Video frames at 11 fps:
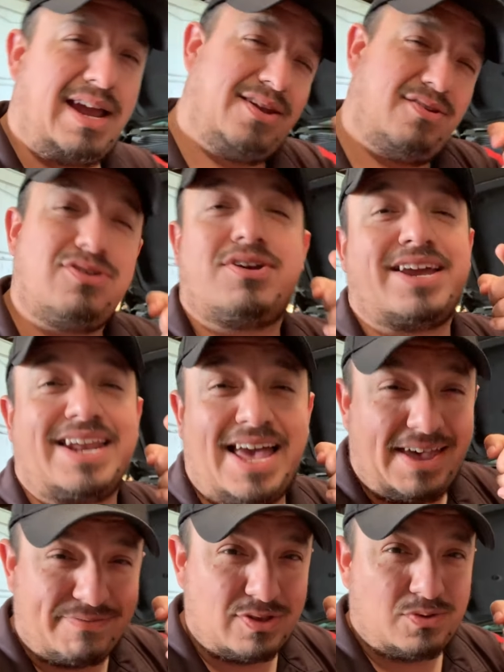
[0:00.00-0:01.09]
I know you're gonna
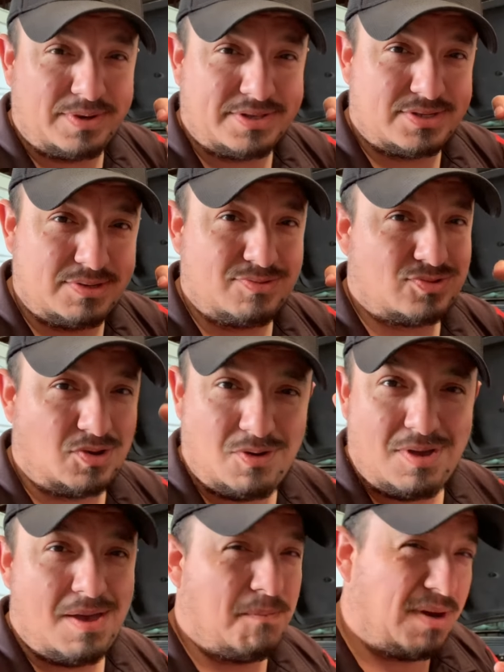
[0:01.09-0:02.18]
have to do it soon, so
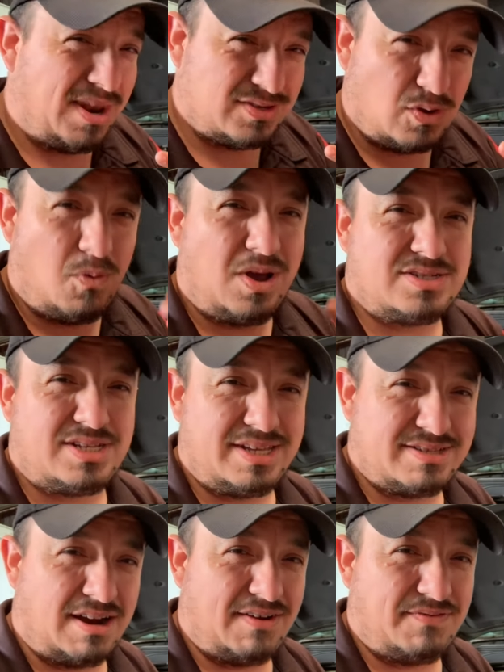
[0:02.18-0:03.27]
might as well watch the
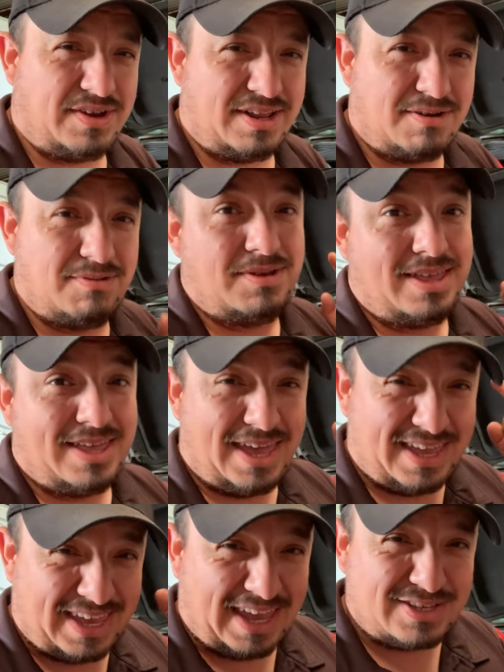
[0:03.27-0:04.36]
entire video
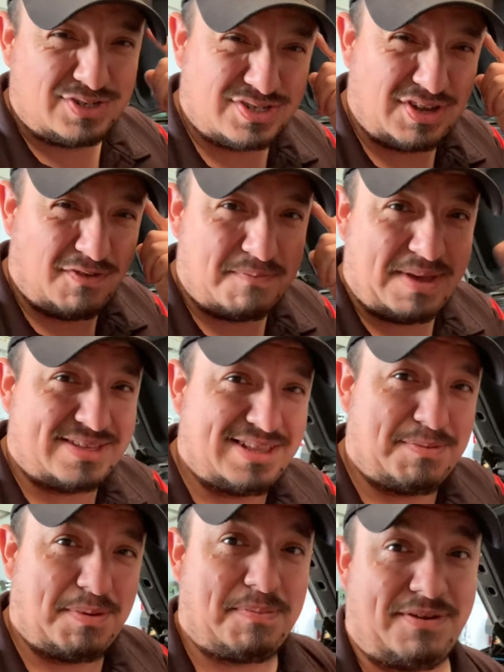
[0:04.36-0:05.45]
and get yourself mentally
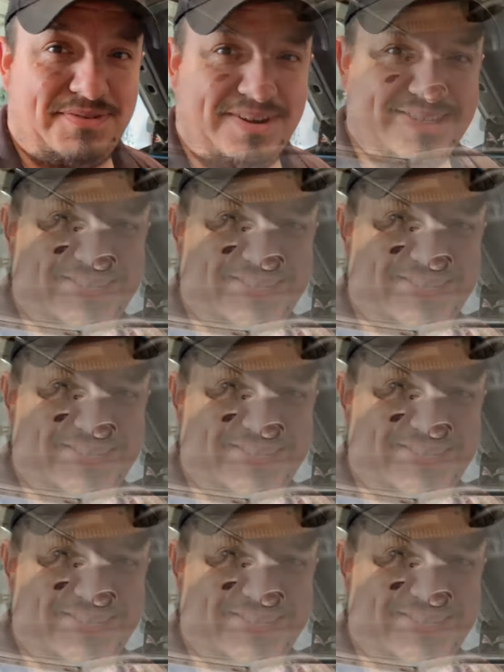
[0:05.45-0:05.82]
prepared for this.